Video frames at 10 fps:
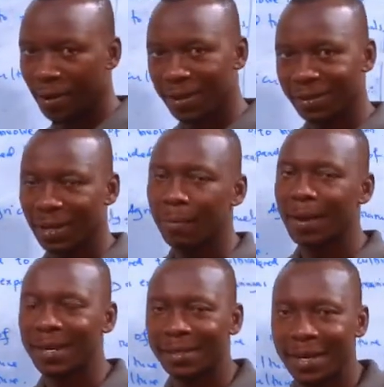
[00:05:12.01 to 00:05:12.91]
father,
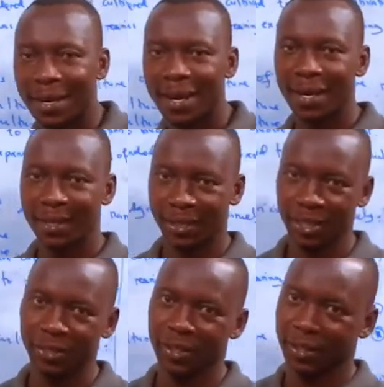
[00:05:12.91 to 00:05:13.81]
mother,
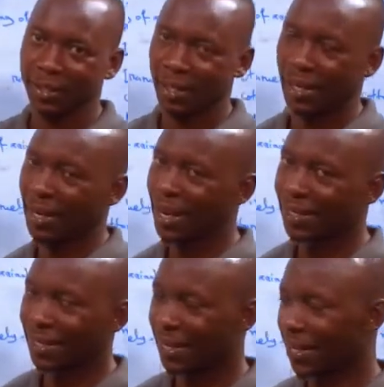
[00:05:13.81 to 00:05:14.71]
children, and the other